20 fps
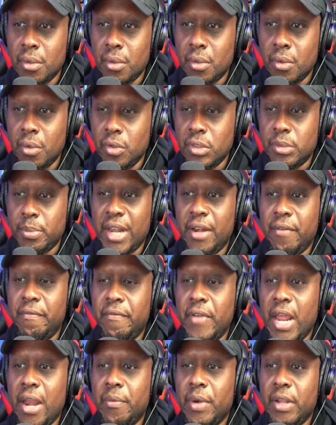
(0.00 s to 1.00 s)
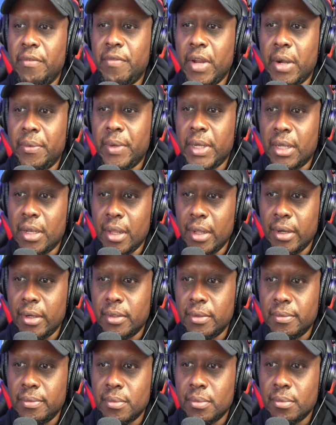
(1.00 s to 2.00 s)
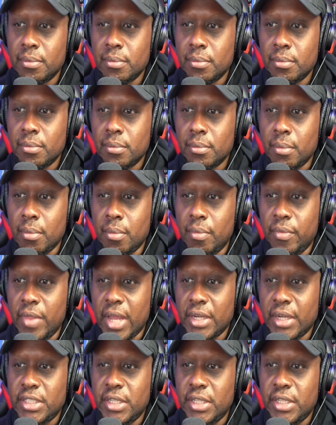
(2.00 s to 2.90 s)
who's made it very, very clear that